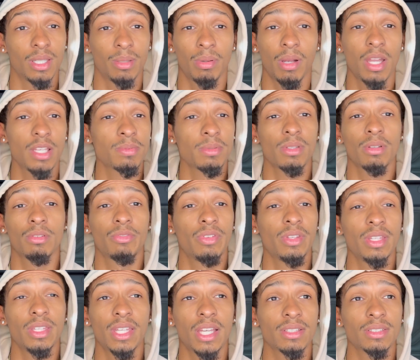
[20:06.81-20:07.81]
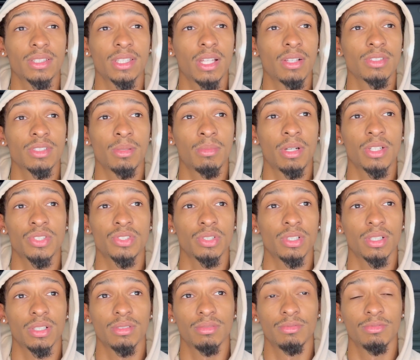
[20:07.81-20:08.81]
Probably spent over $50,000 on my
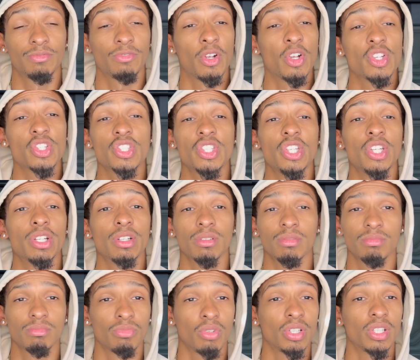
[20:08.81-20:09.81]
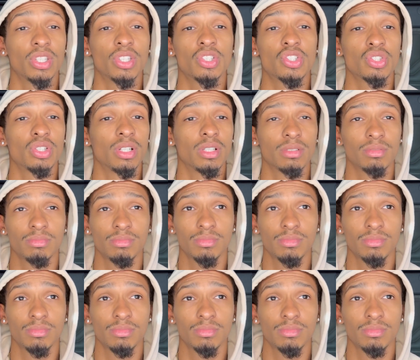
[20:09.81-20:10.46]
truck first year running the truck,